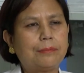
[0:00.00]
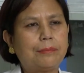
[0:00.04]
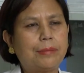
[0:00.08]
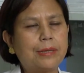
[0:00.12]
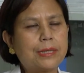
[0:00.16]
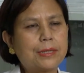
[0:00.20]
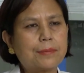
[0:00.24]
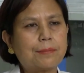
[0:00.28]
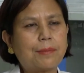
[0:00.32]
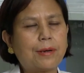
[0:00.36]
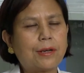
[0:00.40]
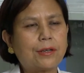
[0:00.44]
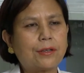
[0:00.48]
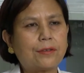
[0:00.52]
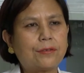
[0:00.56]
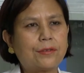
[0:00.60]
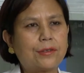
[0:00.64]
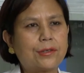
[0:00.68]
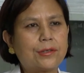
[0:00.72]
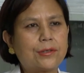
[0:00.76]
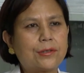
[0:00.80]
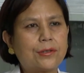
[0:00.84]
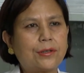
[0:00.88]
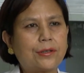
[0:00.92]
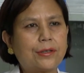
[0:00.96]
best part of
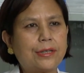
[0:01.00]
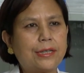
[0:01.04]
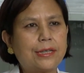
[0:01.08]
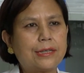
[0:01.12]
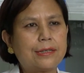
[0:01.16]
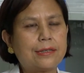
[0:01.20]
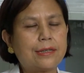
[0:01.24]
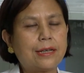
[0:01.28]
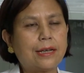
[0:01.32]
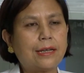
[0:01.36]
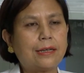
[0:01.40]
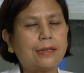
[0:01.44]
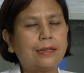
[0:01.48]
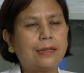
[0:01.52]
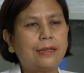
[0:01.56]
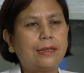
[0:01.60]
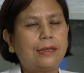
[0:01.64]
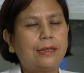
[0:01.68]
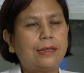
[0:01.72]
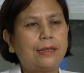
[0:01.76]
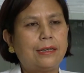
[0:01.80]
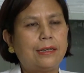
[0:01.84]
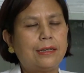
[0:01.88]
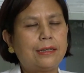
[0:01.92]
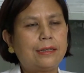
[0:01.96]
the story is that
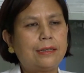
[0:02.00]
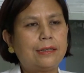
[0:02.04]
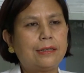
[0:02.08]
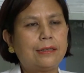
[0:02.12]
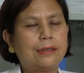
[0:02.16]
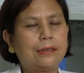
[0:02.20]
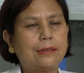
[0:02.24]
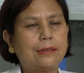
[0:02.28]
it